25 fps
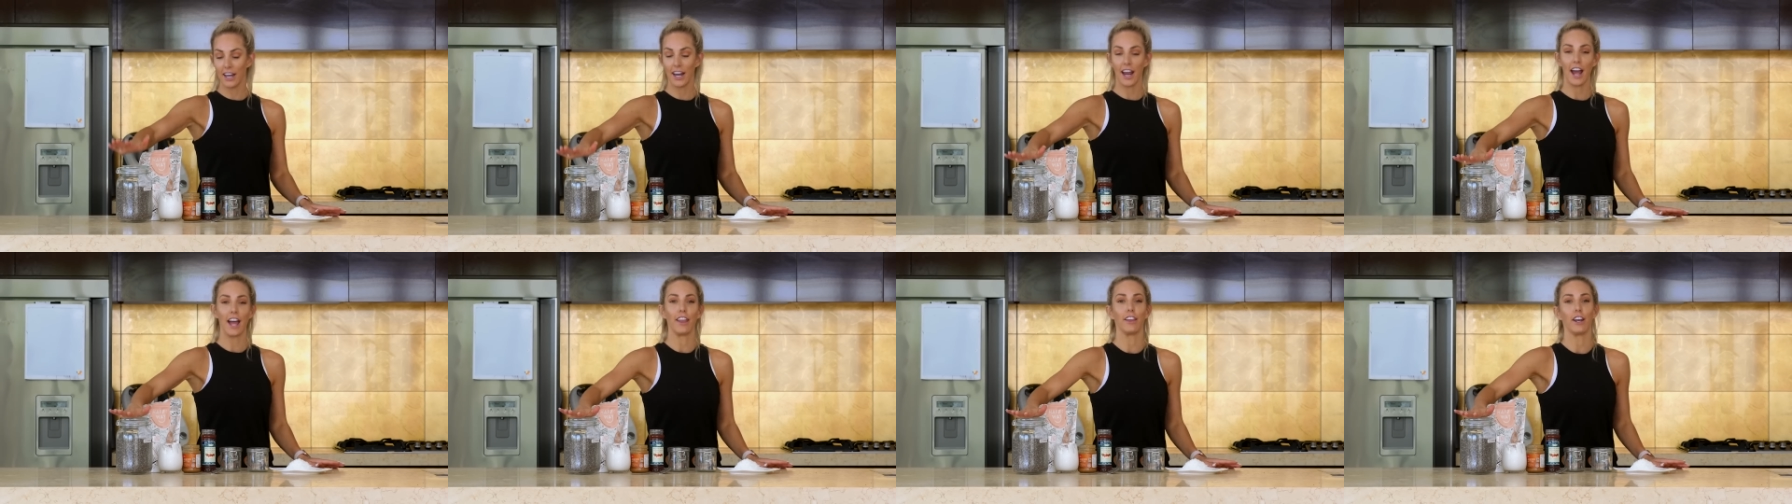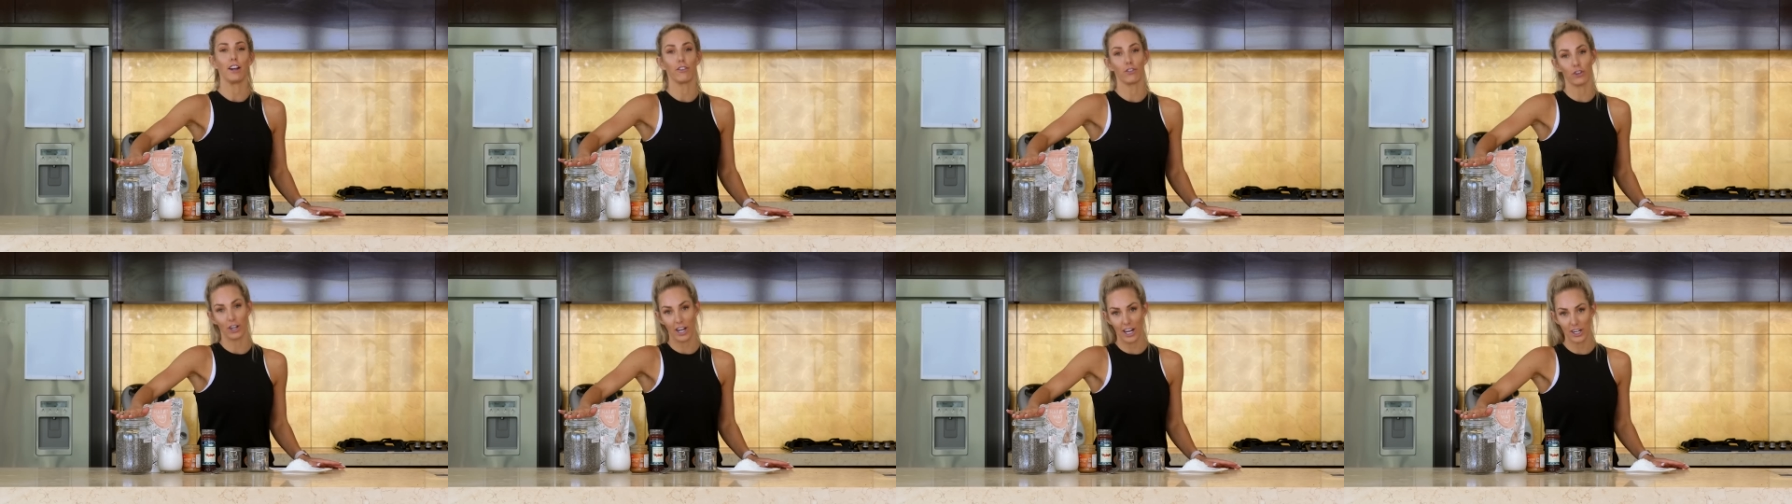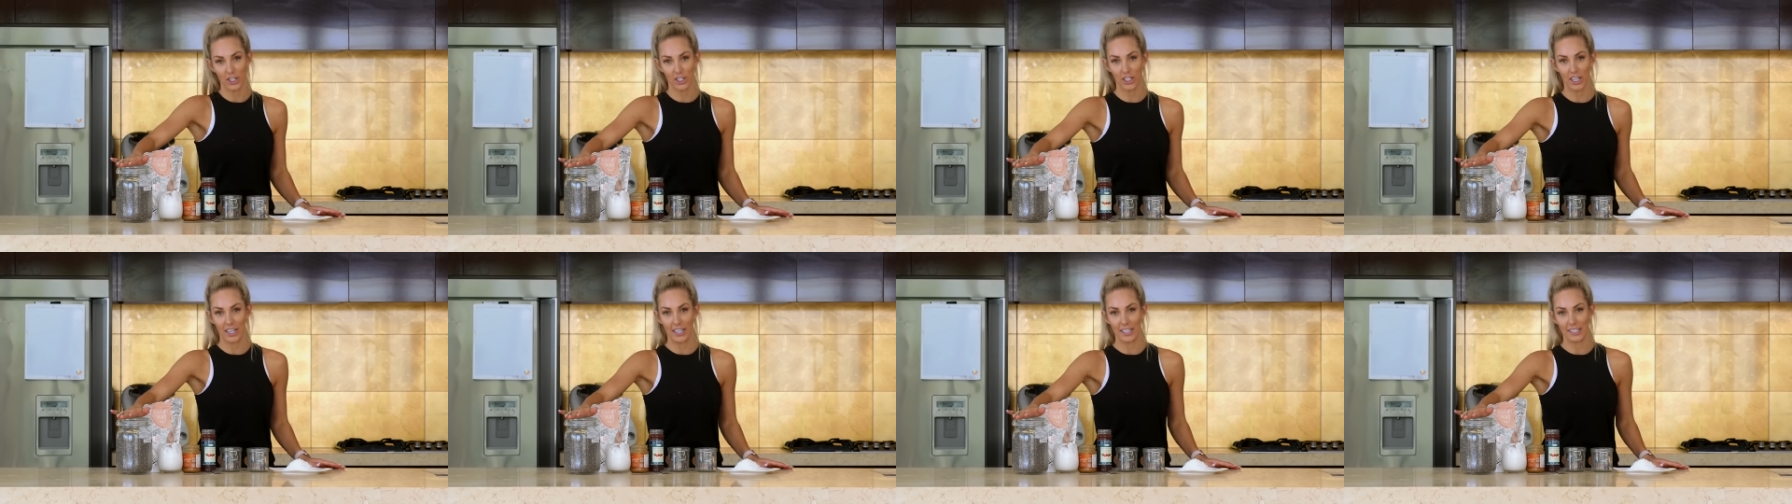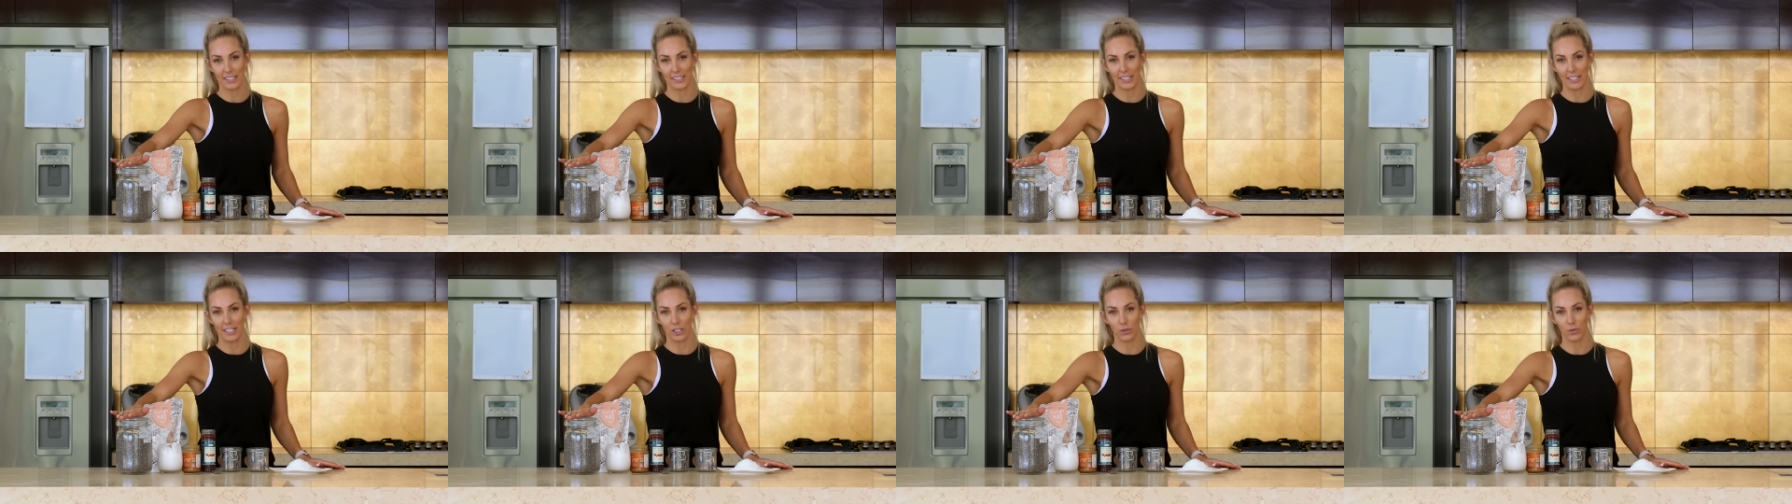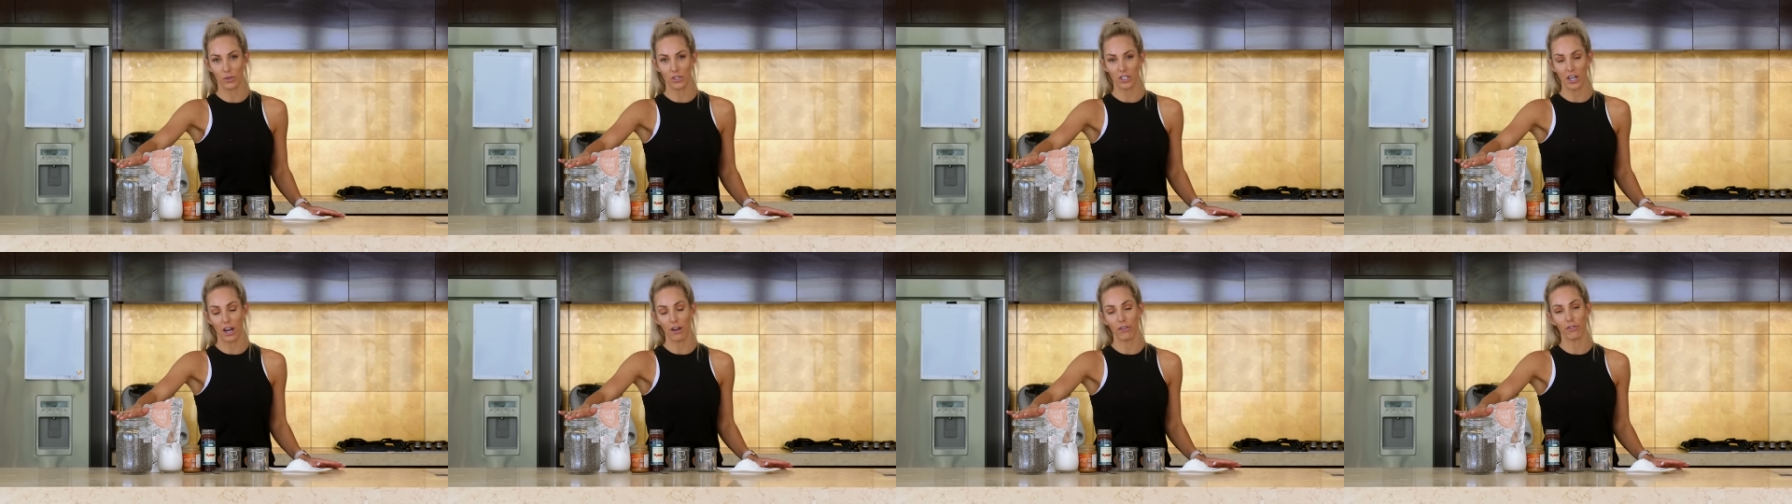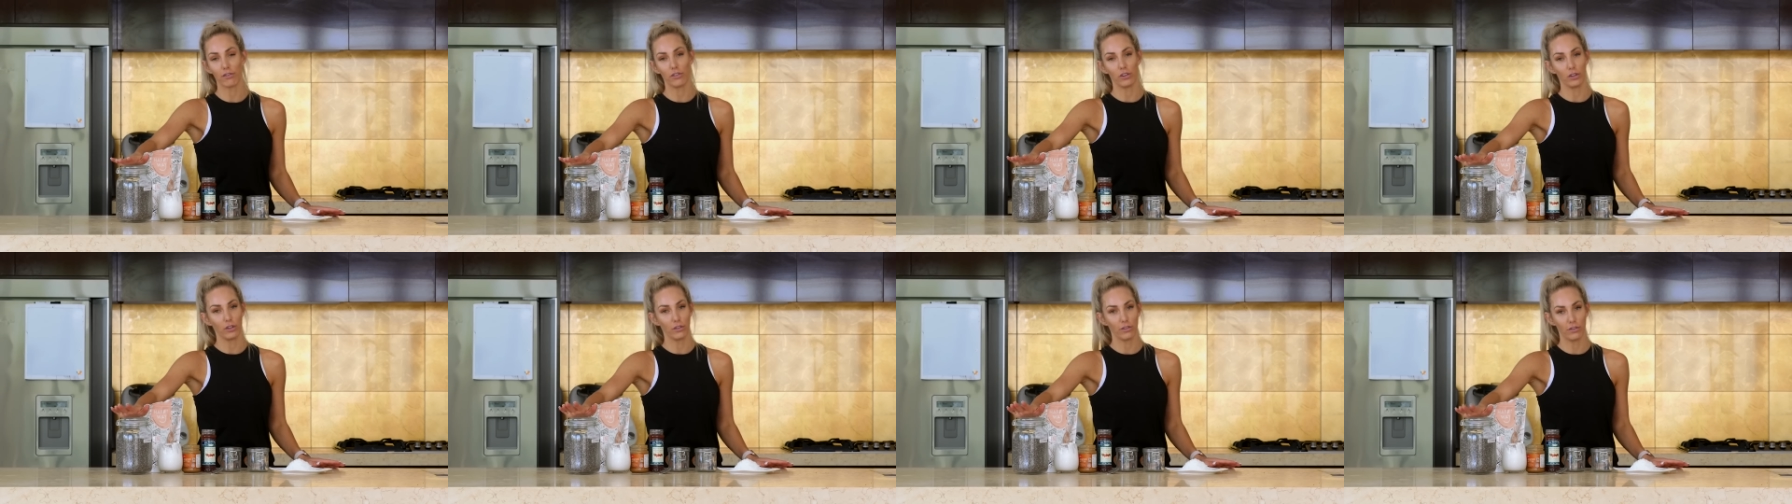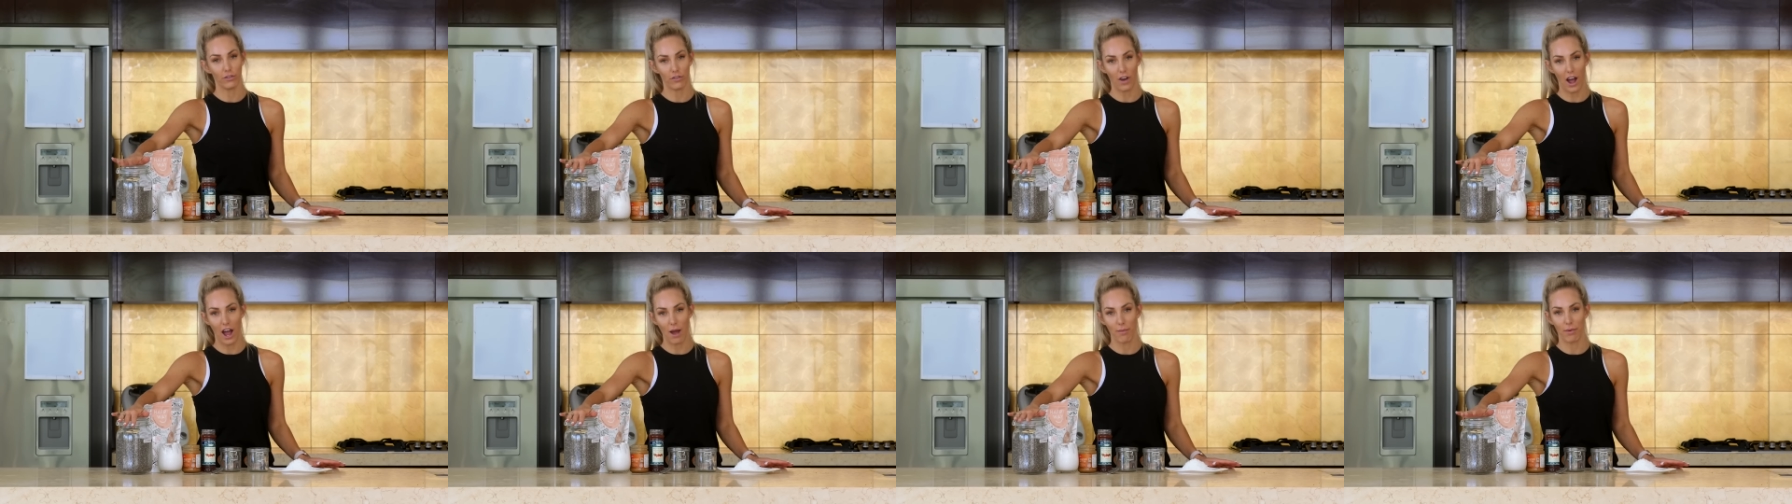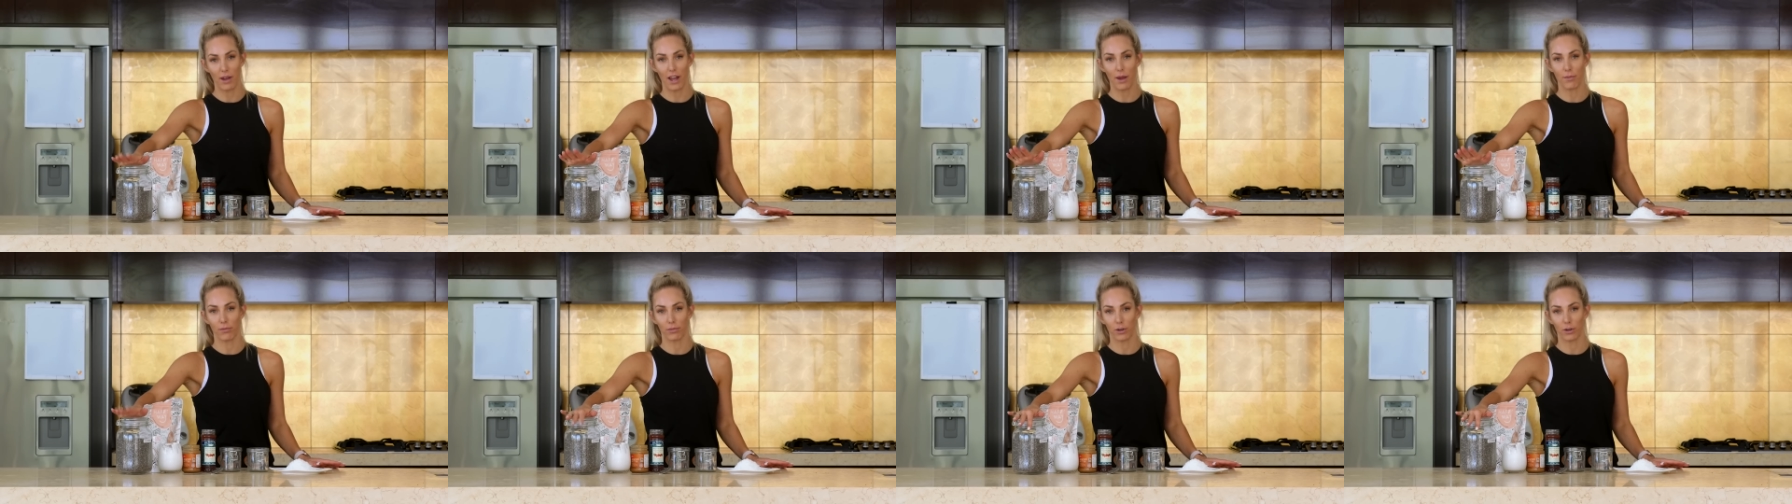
And then I've got our chia seeds, which are full of fiber and